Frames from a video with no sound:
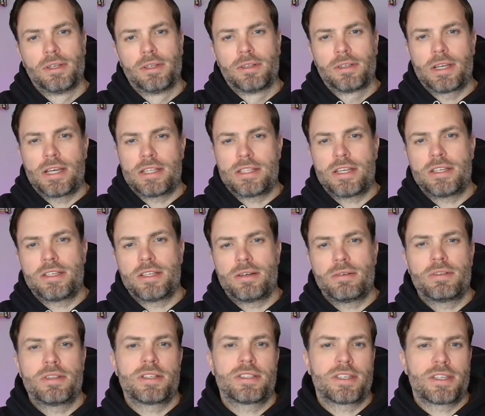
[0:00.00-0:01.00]
They do.
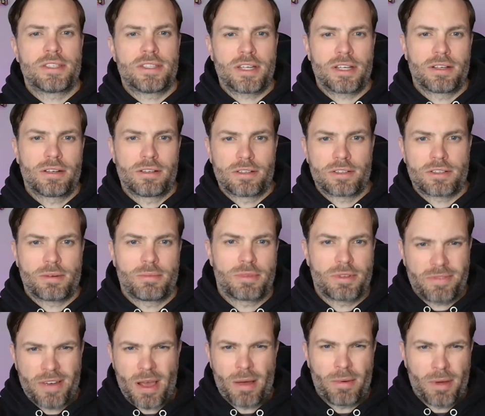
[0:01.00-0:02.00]
That's a signal in terms of
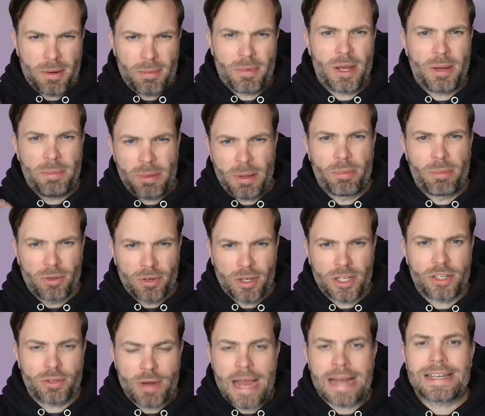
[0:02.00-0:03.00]
how many people are
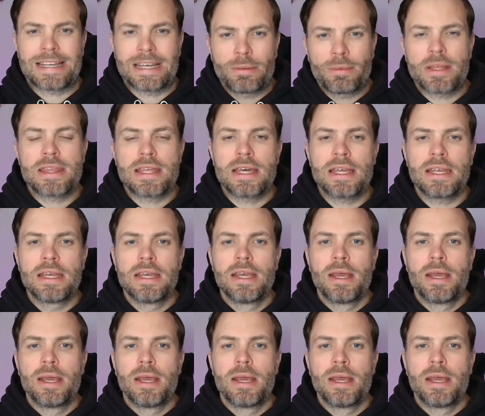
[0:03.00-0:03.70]
interacting with it.